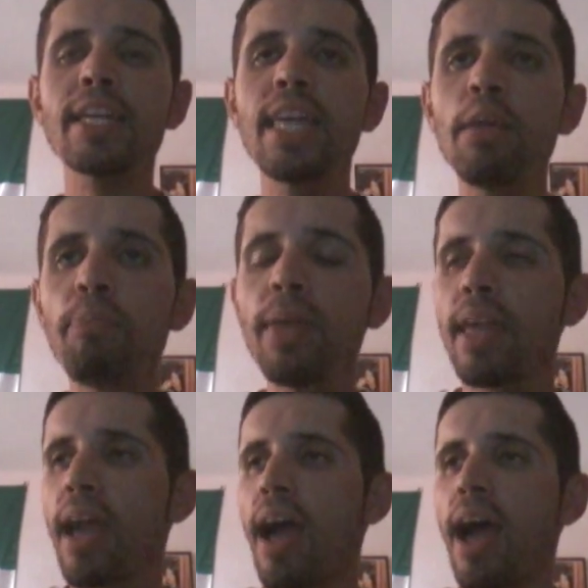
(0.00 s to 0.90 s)

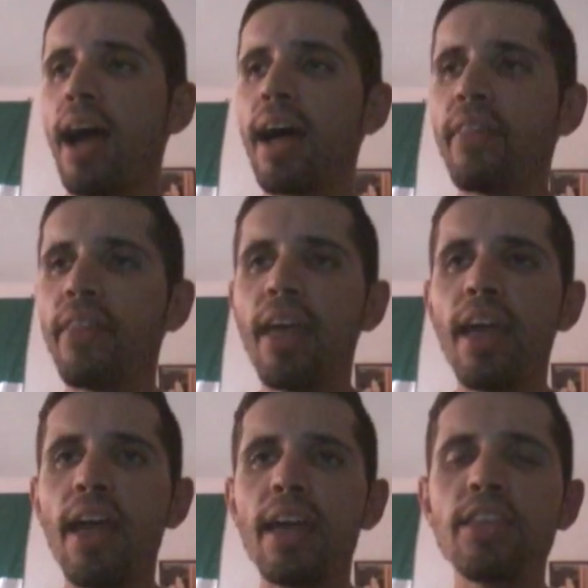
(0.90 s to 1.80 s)
keeping
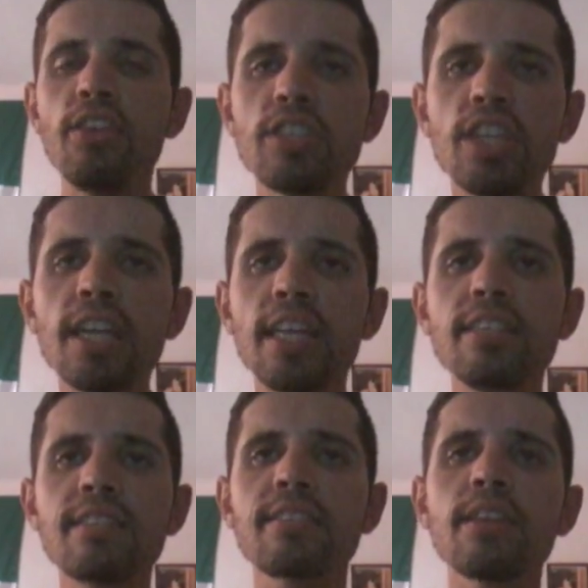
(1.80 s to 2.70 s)
the user
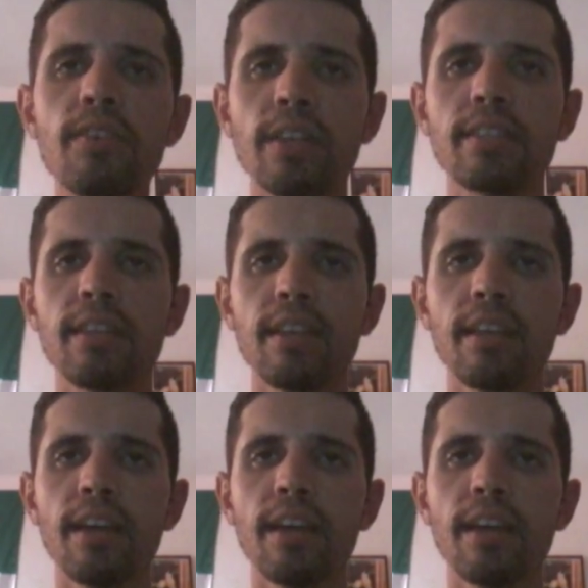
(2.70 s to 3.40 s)
in secret.